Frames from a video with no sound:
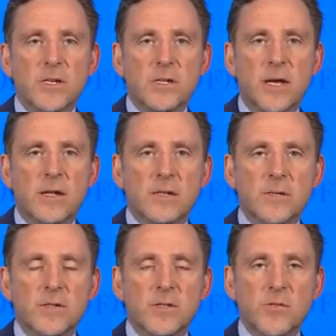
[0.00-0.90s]
And
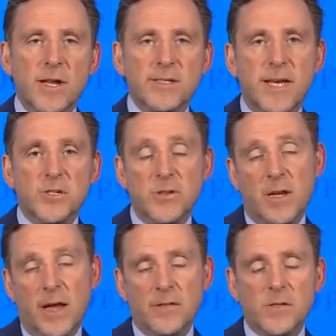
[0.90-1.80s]
sort of the 20th century
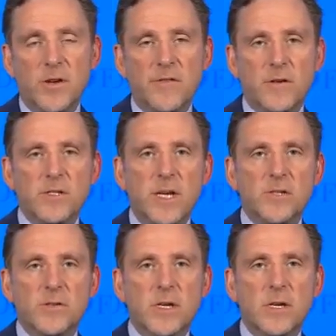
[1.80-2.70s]
and now the 21st
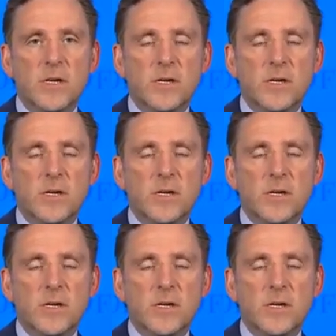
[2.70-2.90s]
century